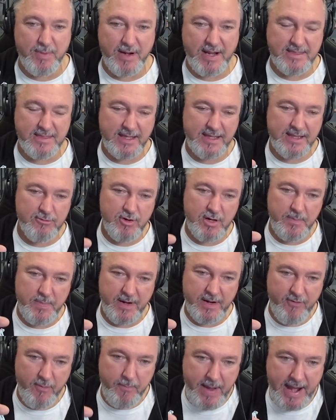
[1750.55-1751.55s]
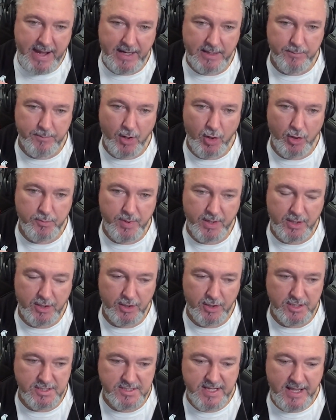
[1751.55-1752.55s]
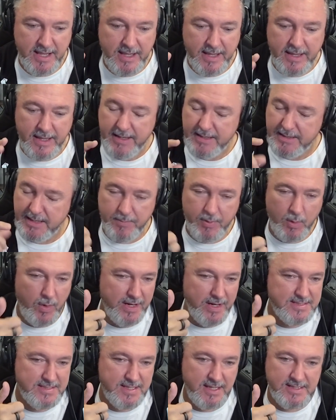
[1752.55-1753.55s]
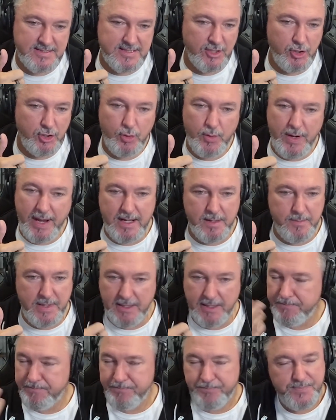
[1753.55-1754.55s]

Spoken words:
But I think they're in a bit of a panic mode because, number one, it's a new enemy.